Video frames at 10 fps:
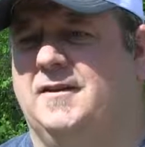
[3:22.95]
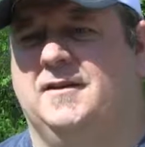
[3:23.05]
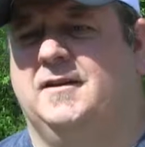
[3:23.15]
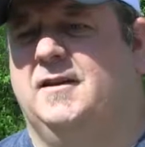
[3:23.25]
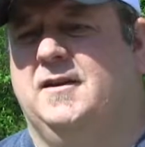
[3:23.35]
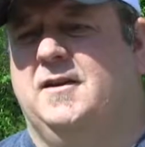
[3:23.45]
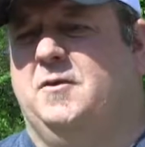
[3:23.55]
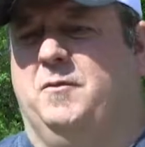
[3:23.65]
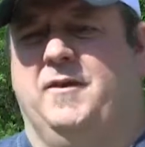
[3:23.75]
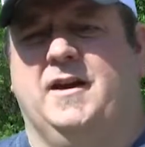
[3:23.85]
And
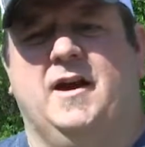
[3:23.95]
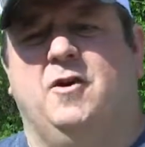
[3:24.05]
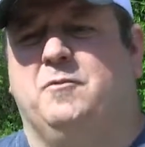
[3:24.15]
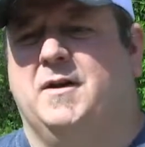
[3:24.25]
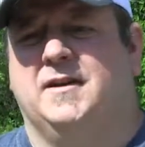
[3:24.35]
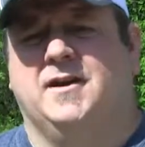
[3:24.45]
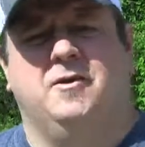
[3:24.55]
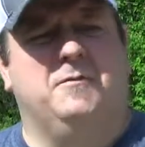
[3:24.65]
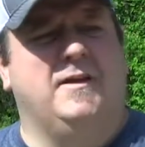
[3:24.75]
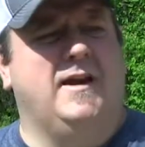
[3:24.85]
when they called me and
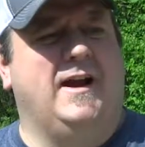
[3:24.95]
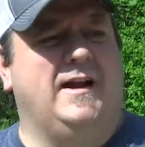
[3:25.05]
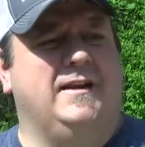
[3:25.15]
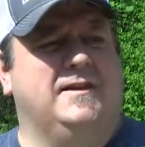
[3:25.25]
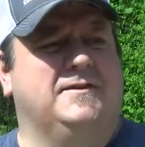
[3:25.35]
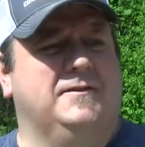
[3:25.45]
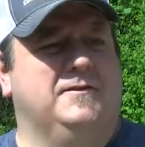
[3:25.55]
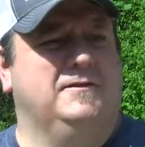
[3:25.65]
told me they had this, it,